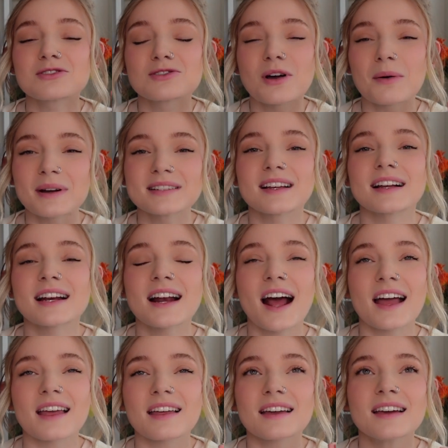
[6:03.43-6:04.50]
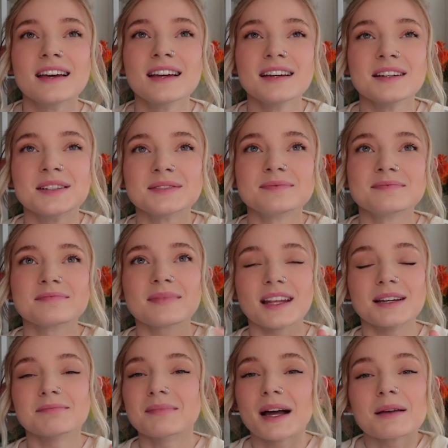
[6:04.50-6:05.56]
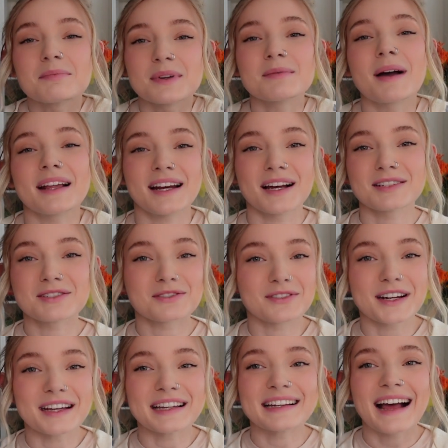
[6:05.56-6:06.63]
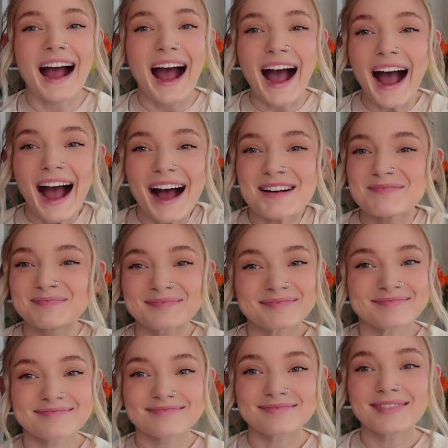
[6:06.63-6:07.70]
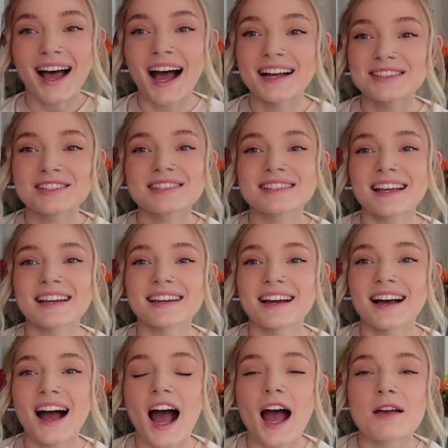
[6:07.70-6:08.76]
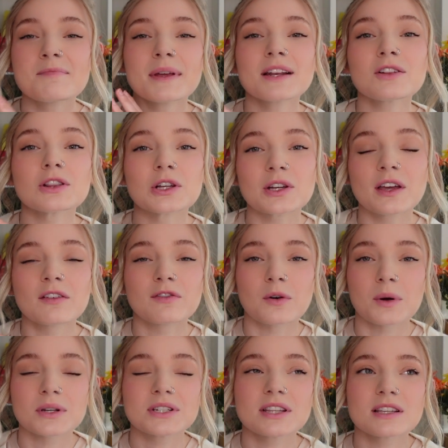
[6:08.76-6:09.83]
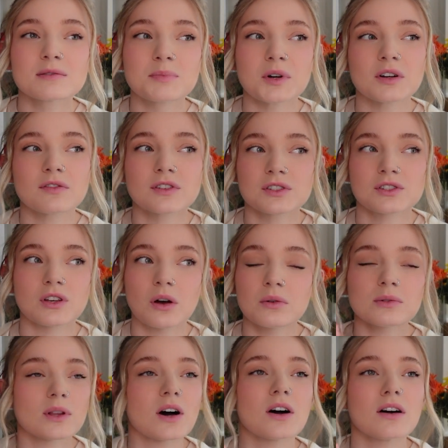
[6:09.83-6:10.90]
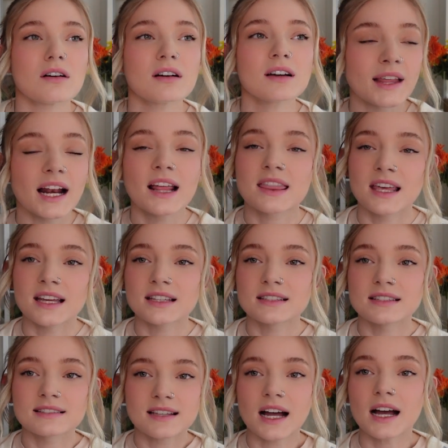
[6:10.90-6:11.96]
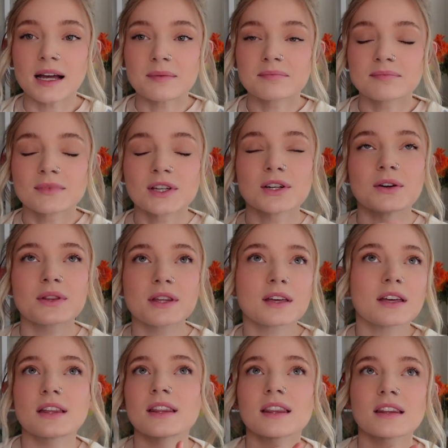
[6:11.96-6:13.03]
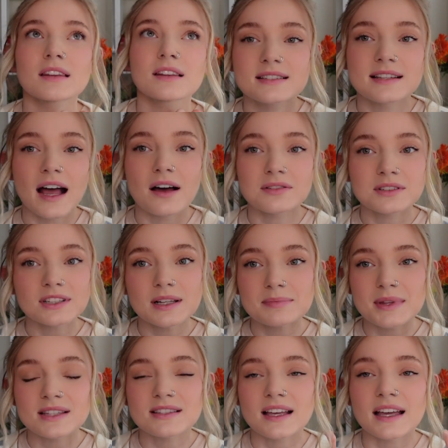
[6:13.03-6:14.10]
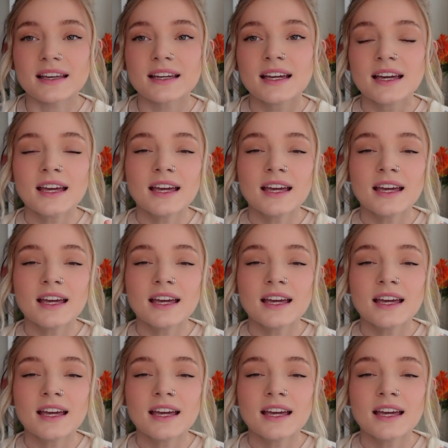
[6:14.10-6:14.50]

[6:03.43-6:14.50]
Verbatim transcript: so excited. I it might be my next read. I just like I've been looking forward to this book for so long that I think it's time. You know the sound clip that's like